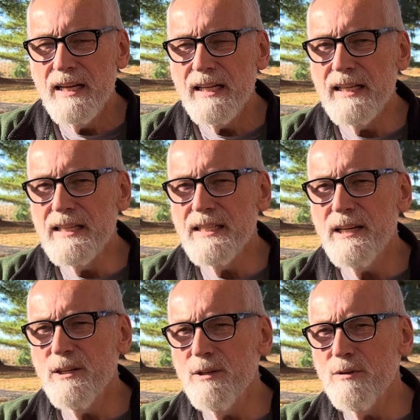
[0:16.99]

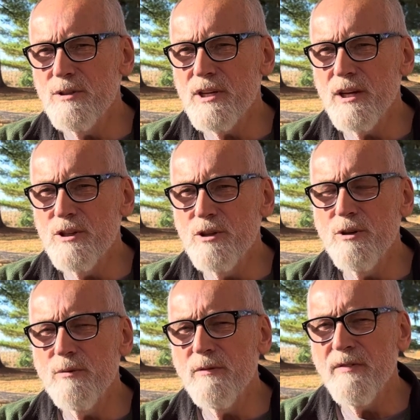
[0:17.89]
continues due
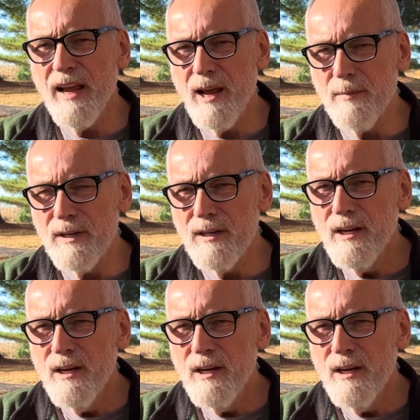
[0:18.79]
to a famine